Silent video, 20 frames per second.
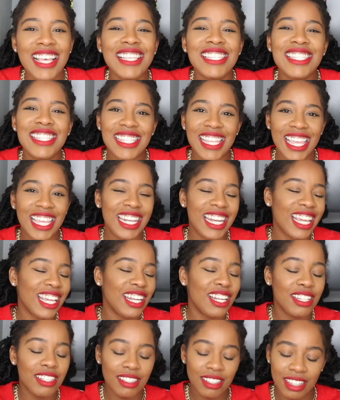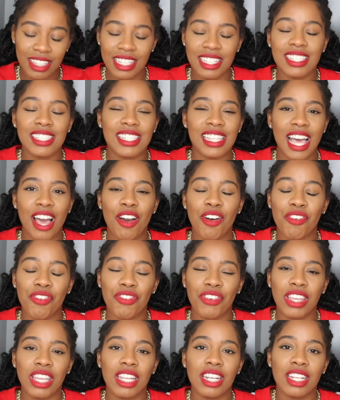stated this
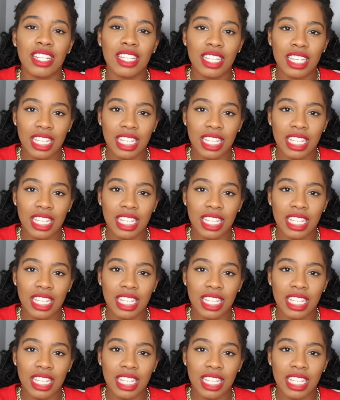outfit